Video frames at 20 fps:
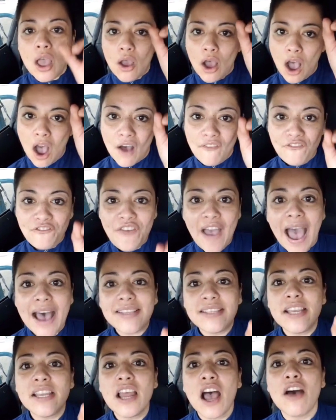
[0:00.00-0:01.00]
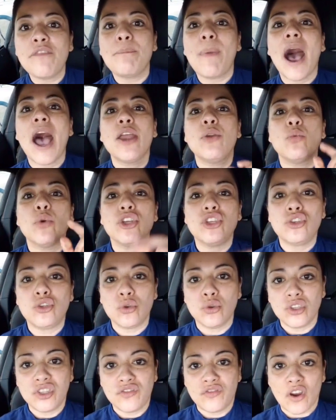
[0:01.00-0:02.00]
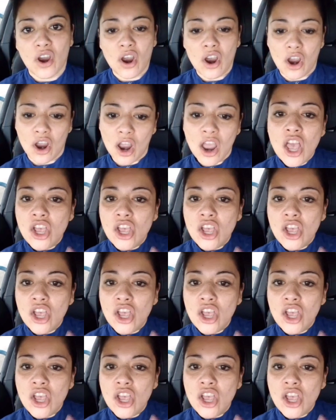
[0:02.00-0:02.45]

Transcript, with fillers: A facet of mine was used for her.